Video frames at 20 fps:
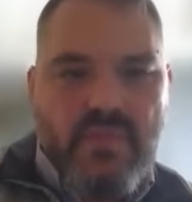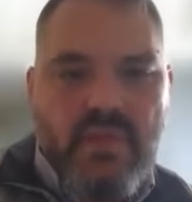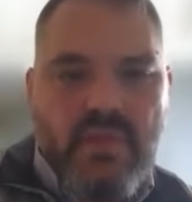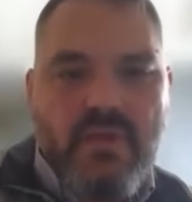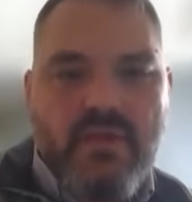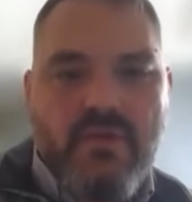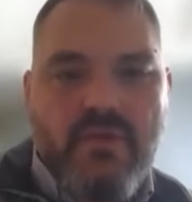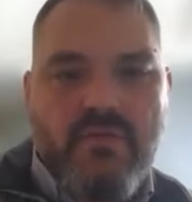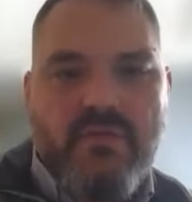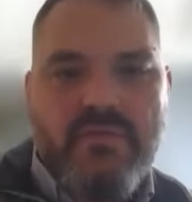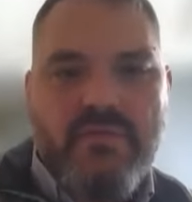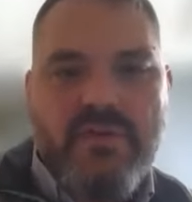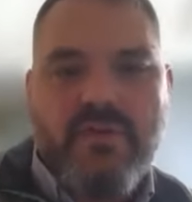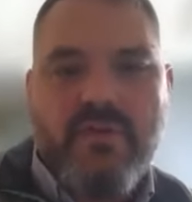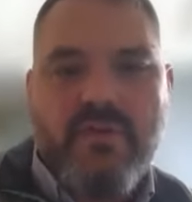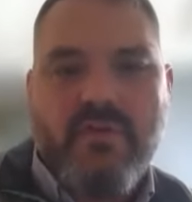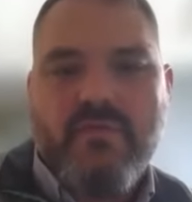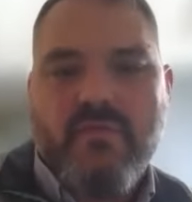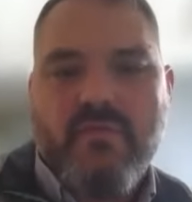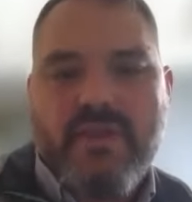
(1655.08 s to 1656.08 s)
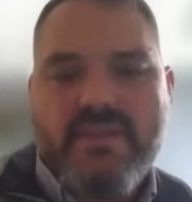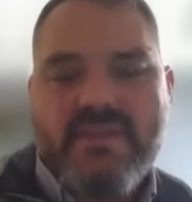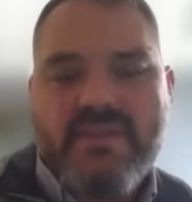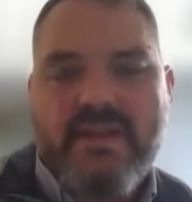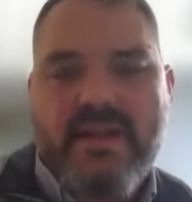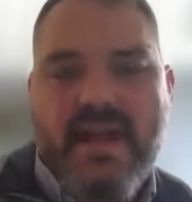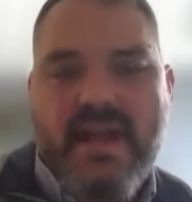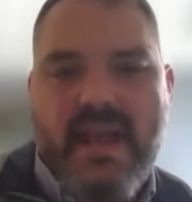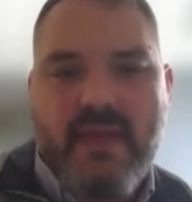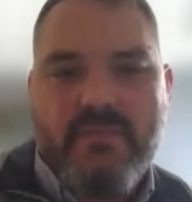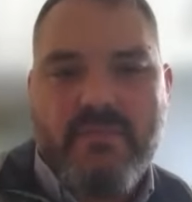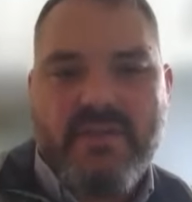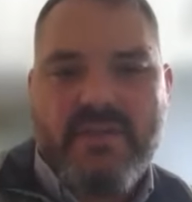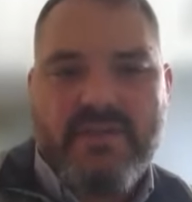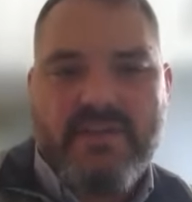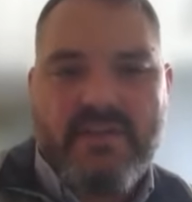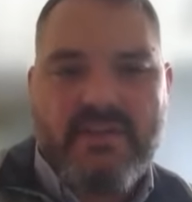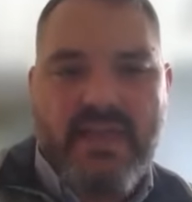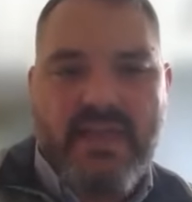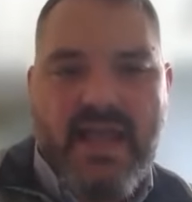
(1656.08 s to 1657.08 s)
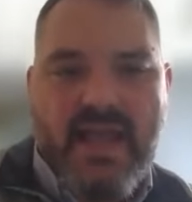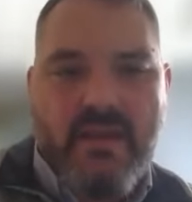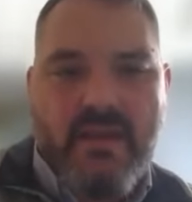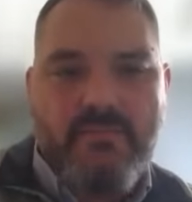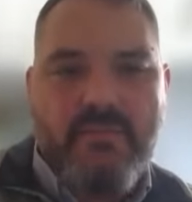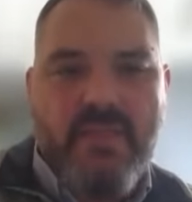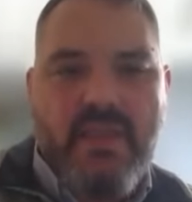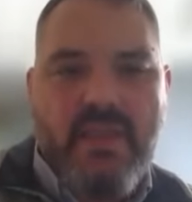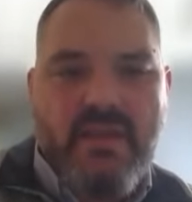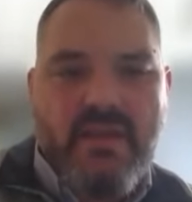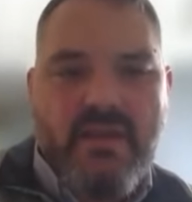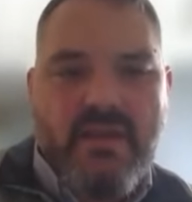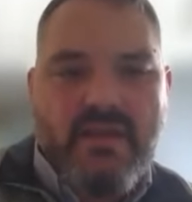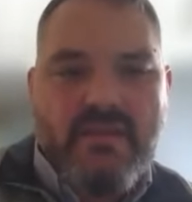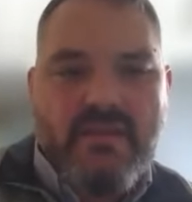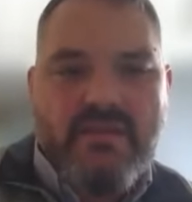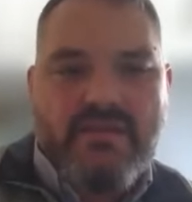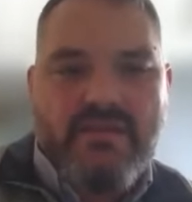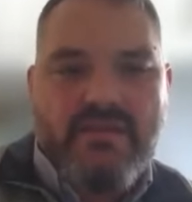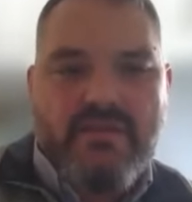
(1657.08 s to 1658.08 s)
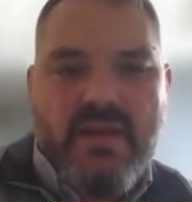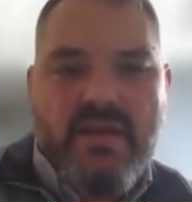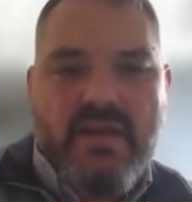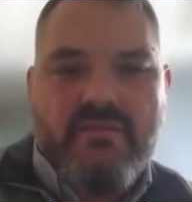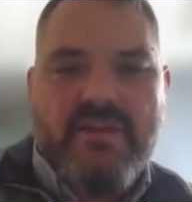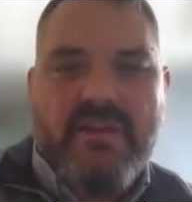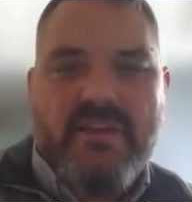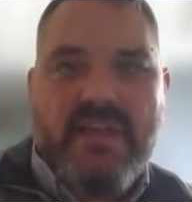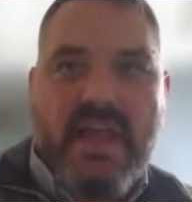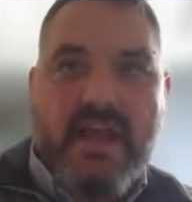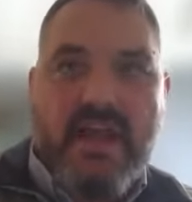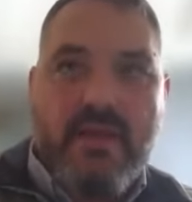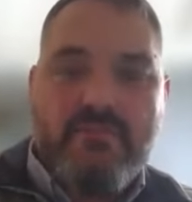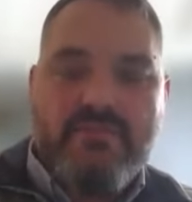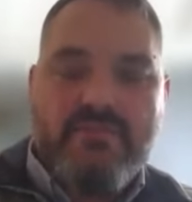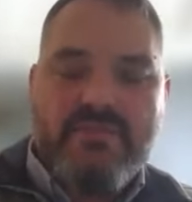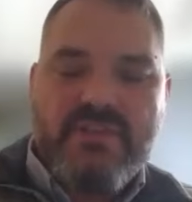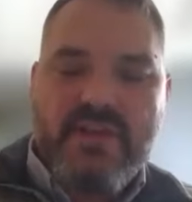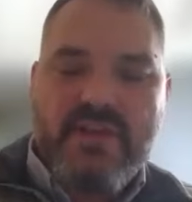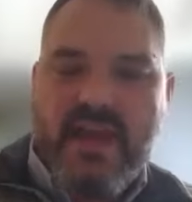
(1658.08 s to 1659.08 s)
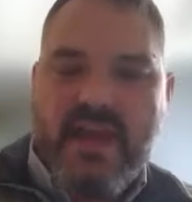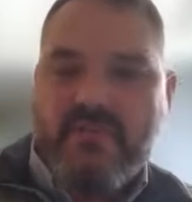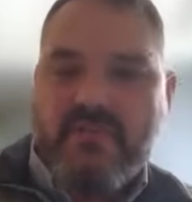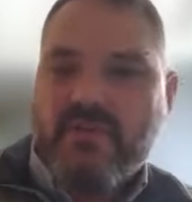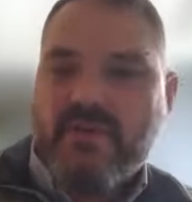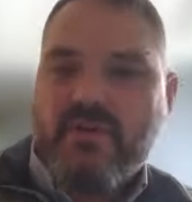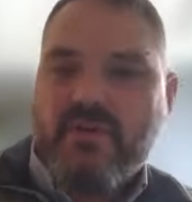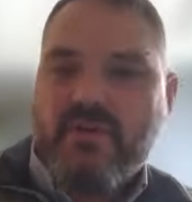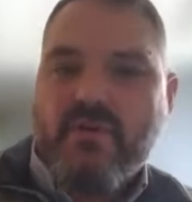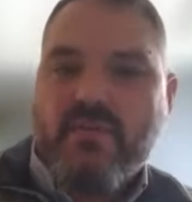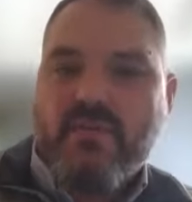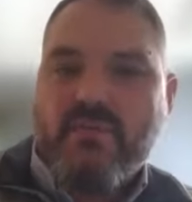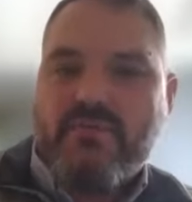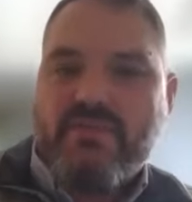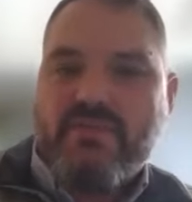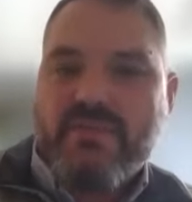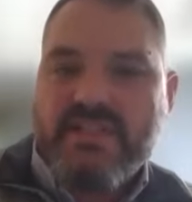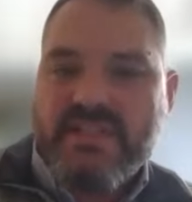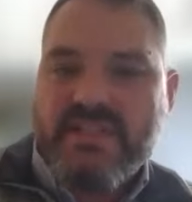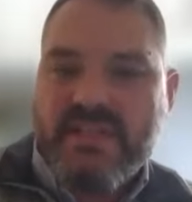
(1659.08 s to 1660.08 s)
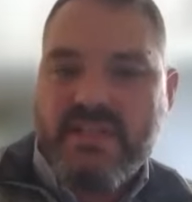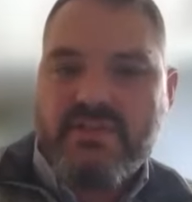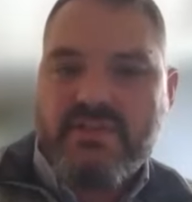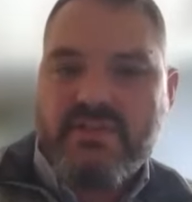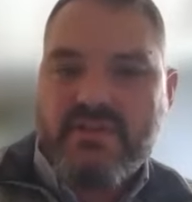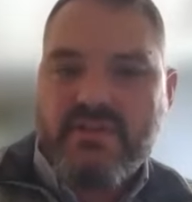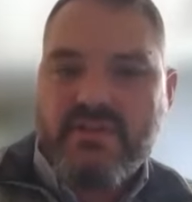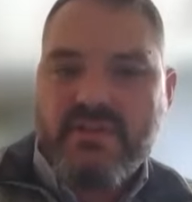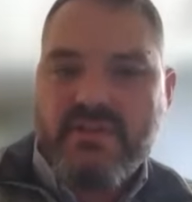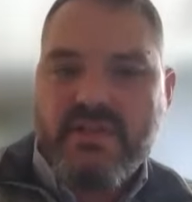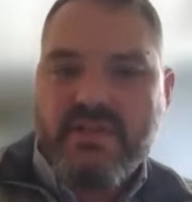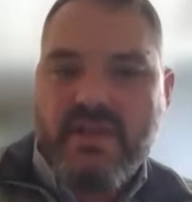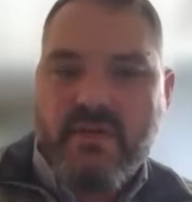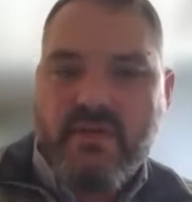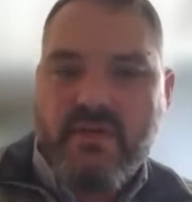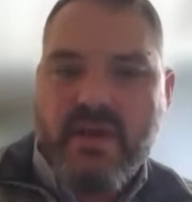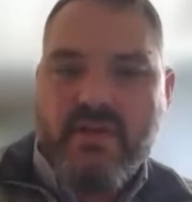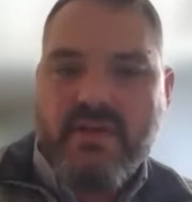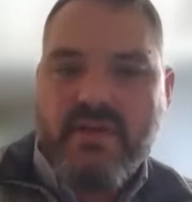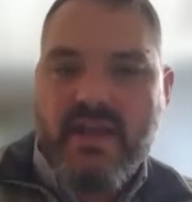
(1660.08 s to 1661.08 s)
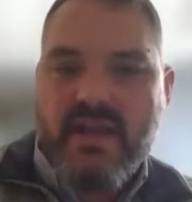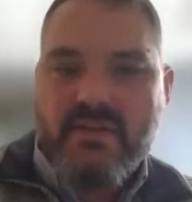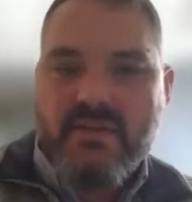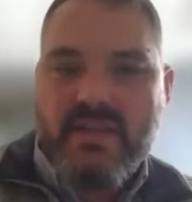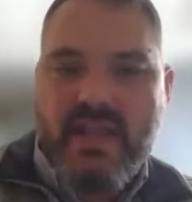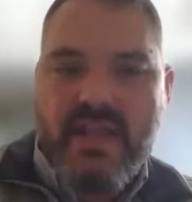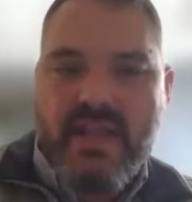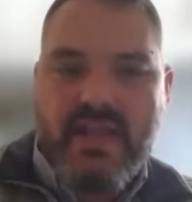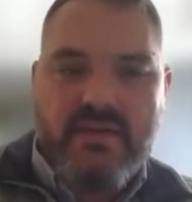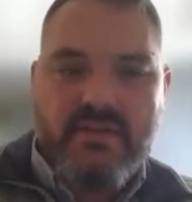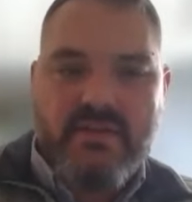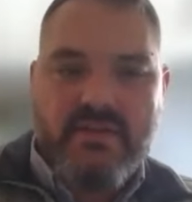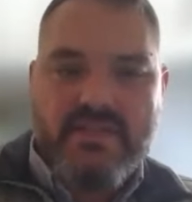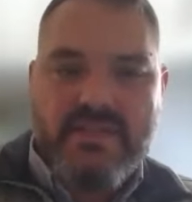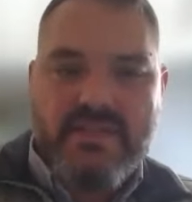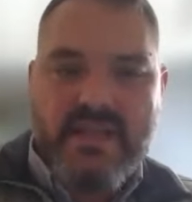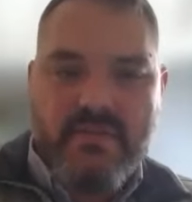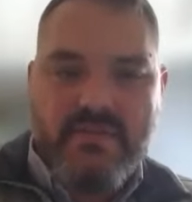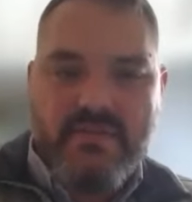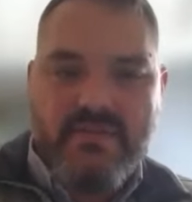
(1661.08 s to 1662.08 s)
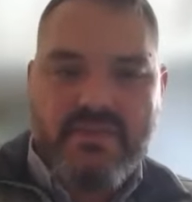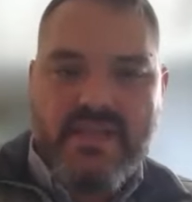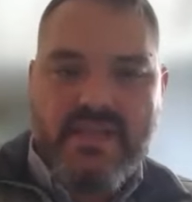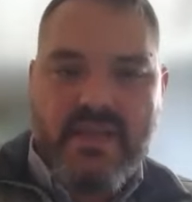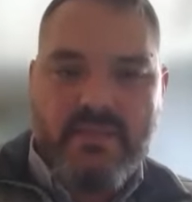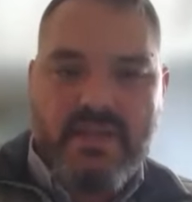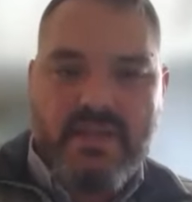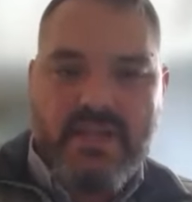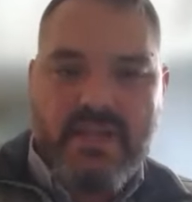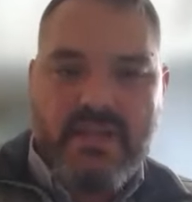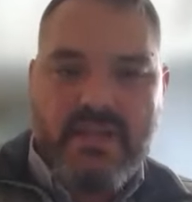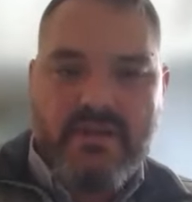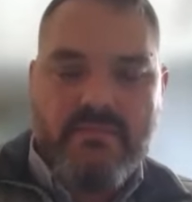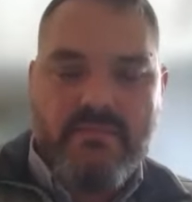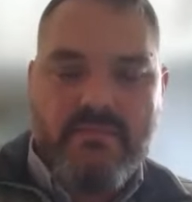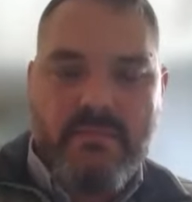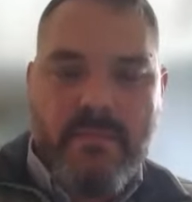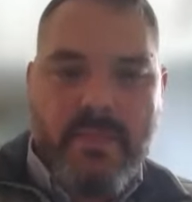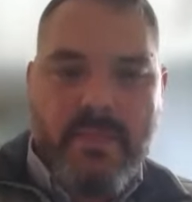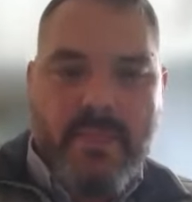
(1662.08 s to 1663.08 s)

an overview of what's going to happen at the lab. So every lab should have their own procedures around how they handle samples coming in.